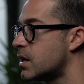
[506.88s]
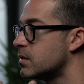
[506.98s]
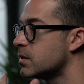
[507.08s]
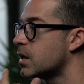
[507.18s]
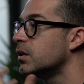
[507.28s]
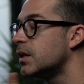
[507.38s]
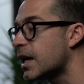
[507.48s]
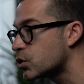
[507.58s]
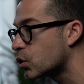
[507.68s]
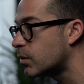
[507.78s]
and
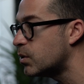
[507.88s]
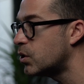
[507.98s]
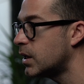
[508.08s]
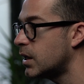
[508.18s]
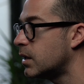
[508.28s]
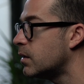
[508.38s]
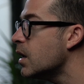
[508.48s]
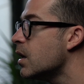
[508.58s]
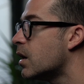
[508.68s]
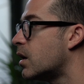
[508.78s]
collector community and
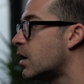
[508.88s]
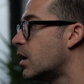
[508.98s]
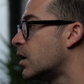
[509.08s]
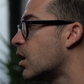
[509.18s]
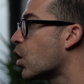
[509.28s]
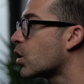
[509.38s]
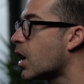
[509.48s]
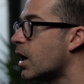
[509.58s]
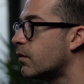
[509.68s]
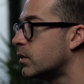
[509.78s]
an
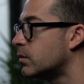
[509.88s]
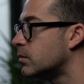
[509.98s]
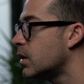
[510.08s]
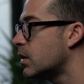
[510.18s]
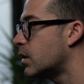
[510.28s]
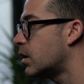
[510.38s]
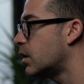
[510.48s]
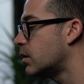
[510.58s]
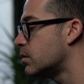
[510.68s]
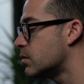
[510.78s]
archive
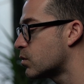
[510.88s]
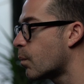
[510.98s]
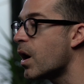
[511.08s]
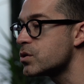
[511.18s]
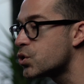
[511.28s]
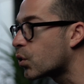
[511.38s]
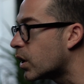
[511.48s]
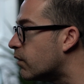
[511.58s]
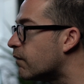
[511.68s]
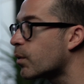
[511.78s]
and
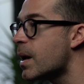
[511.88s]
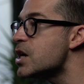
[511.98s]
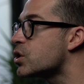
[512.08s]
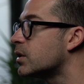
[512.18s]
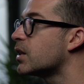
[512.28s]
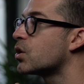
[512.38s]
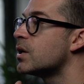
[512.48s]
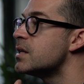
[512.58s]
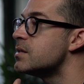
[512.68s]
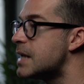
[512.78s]
repository of information like there
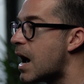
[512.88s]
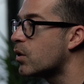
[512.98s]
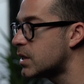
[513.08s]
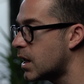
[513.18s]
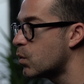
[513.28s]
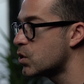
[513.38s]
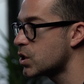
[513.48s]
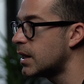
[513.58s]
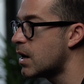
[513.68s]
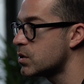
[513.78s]
is now today, which
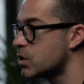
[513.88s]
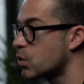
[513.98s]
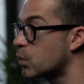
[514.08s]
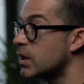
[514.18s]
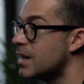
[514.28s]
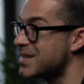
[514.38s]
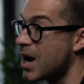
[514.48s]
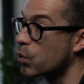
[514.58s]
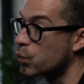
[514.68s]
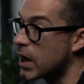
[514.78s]
allows us to realize
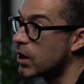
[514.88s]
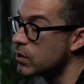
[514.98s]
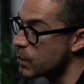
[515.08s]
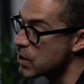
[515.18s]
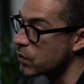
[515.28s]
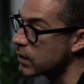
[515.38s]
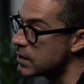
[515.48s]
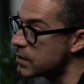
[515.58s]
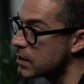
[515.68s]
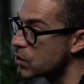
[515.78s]
how rare and special
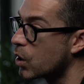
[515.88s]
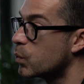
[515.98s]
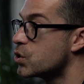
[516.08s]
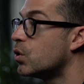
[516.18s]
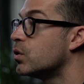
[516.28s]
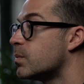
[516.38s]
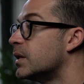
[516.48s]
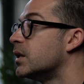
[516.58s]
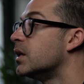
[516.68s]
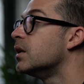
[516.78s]
these things are, which
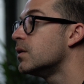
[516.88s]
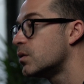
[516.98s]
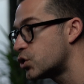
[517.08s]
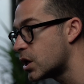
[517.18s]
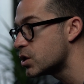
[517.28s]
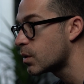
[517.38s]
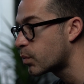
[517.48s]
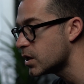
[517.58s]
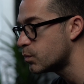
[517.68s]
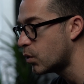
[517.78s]
ultimately change the
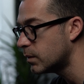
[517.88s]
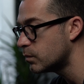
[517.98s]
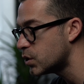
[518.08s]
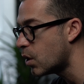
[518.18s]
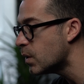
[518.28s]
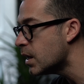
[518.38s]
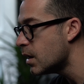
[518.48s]
price point. So